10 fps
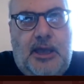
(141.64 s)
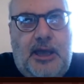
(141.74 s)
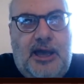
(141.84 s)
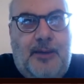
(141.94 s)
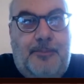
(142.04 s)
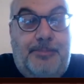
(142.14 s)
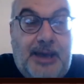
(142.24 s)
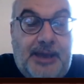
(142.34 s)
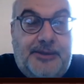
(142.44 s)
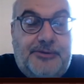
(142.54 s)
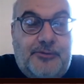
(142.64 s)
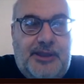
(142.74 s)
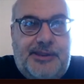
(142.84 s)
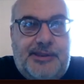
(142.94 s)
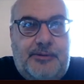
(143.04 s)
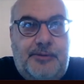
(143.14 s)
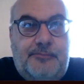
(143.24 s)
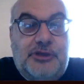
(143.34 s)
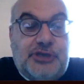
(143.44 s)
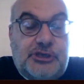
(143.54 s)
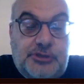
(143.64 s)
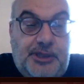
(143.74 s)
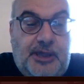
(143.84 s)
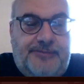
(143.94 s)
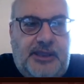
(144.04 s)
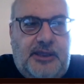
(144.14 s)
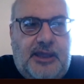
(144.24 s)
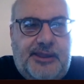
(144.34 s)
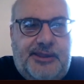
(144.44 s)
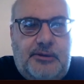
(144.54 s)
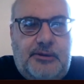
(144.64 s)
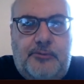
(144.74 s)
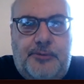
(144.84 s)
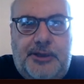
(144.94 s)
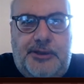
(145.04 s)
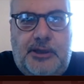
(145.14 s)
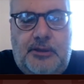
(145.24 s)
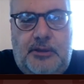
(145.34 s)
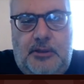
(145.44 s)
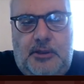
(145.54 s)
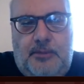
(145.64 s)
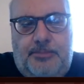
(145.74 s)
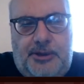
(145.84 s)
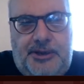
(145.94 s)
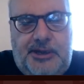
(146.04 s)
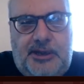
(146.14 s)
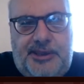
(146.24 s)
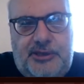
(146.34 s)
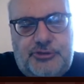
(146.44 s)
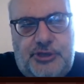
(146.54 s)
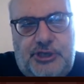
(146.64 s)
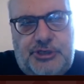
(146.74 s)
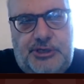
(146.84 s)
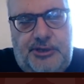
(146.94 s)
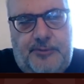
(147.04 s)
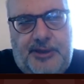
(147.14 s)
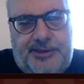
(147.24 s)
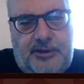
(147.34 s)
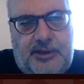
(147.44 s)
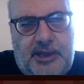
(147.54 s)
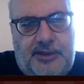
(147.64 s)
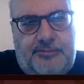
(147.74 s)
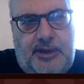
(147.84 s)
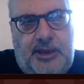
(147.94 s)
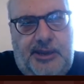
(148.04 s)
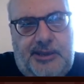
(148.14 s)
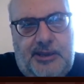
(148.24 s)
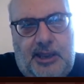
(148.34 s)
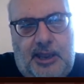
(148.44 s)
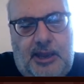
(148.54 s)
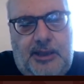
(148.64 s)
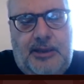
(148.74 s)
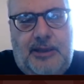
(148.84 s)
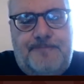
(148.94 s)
But to answer, which actually I think has to do with the political situation in the Western countries and